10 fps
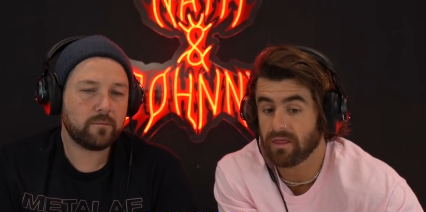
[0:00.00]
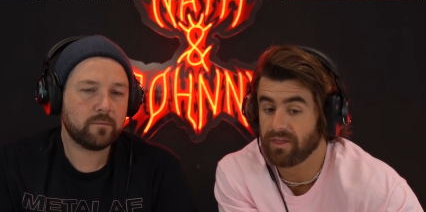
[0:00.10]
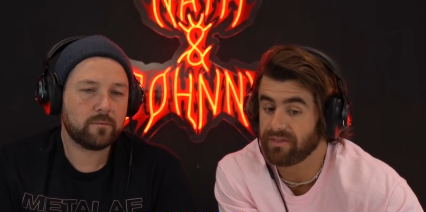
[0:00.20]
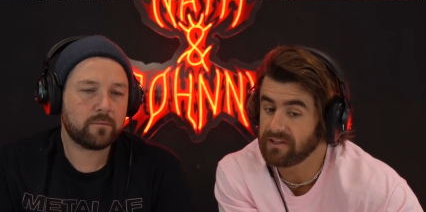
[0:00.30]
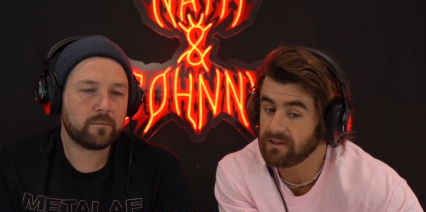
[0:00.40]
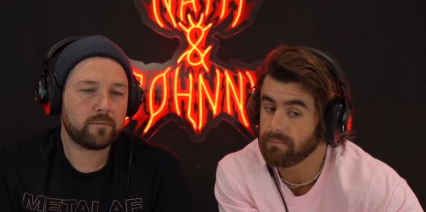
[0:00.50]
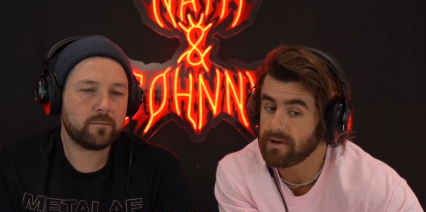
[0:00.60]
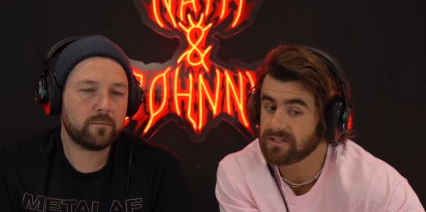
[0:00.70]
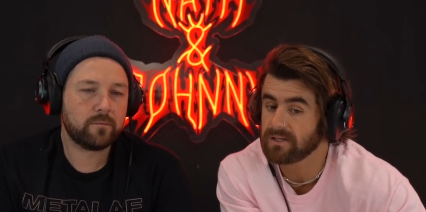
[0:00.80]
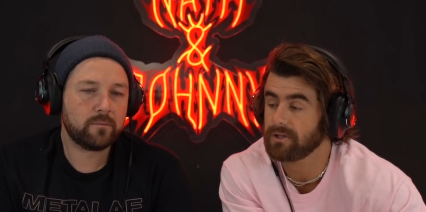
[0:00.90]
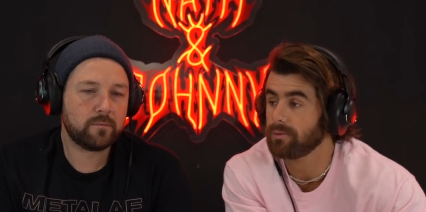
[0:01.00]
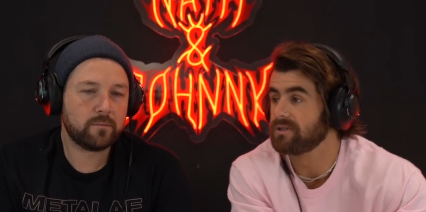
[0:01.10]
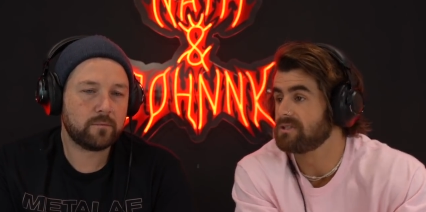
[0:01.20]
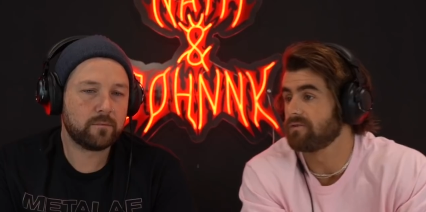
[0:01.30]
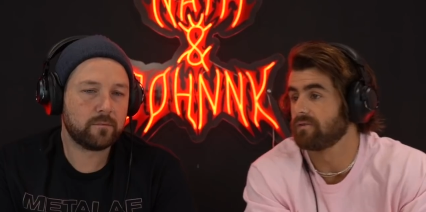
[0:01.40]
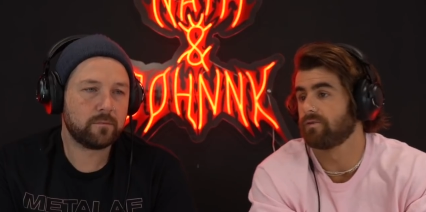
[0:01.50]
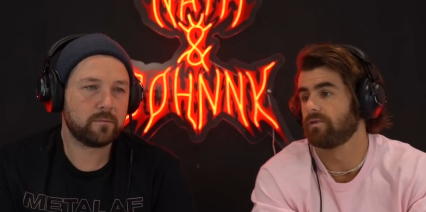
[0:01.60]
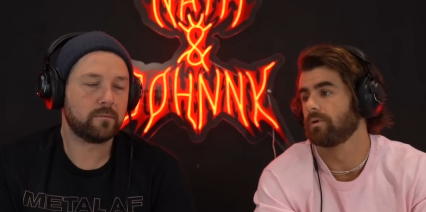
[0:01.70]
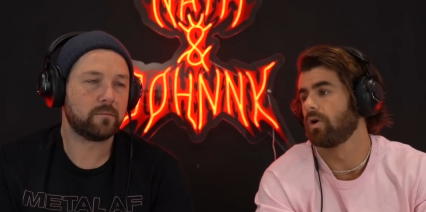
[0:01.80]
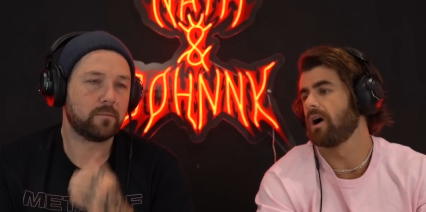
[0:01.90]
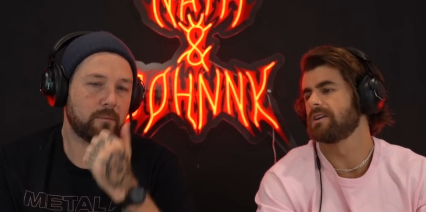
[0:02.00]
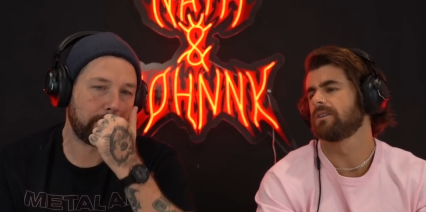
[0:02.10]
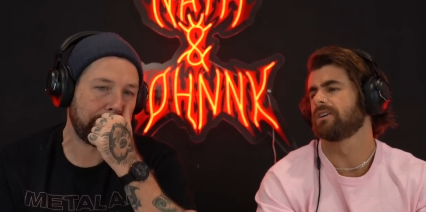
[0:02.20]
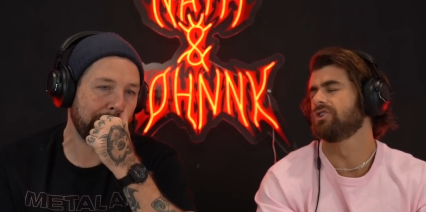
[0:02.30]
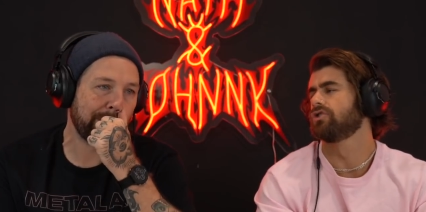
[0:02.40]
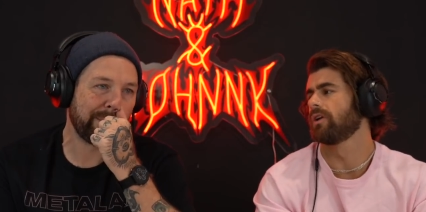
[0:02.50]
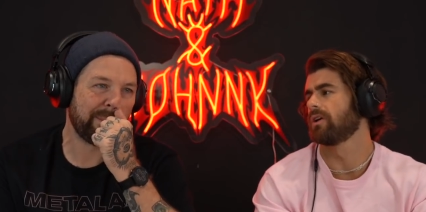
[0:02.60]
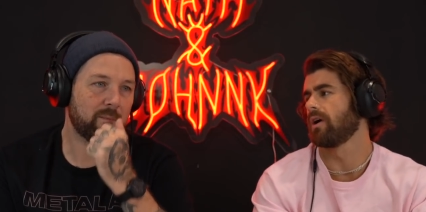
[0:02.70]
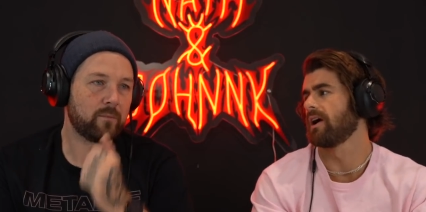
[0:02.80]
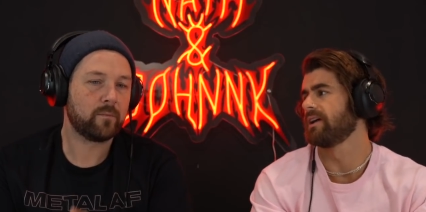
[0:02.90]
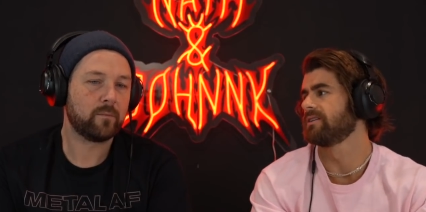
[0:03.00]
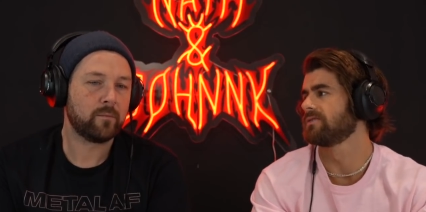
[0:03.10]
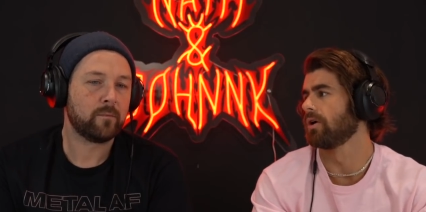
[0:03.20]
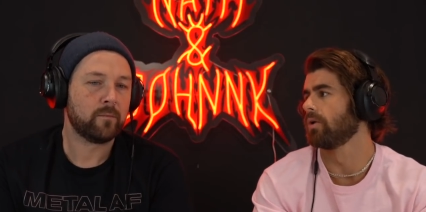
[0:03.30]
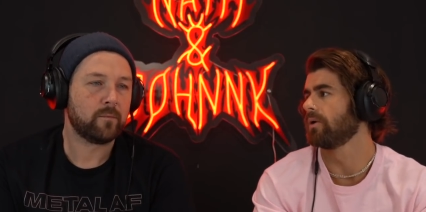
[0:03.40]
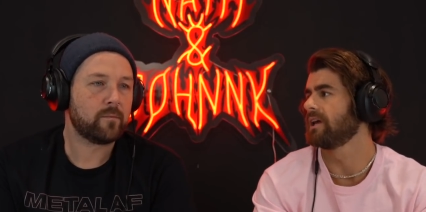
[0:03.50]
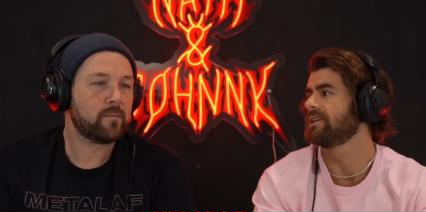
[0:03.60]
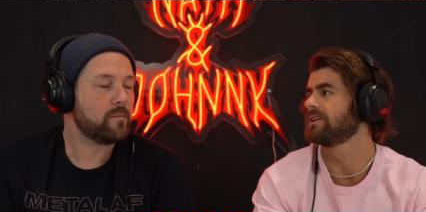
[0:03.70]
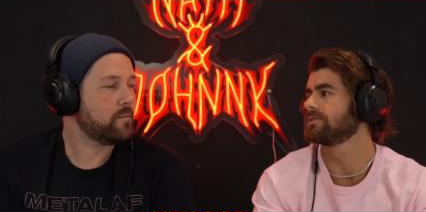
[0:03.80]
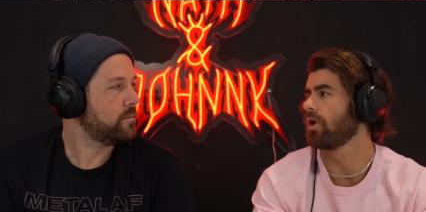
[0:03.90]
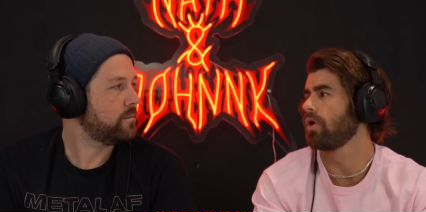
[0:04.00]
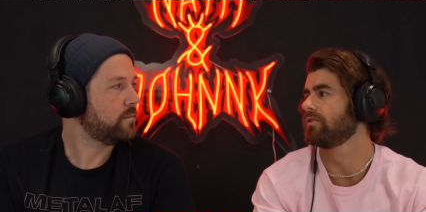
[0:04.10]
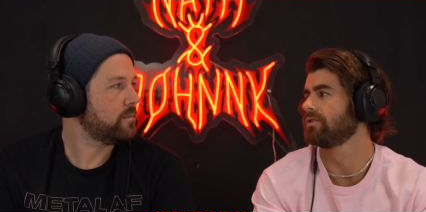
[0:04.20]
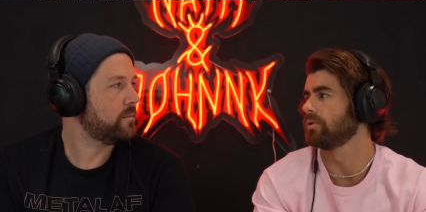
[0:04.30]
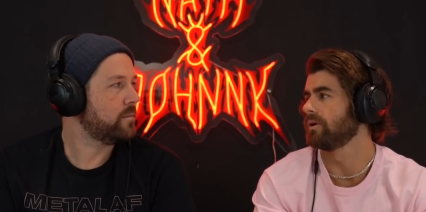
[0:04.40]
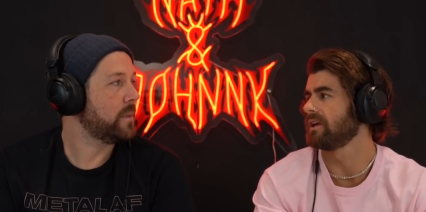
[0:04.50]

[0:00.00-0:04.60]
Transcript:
Speaker 1: The thing that makes him a little bit different from guys like your Johnny Craig's, though, he doesn't overdo it.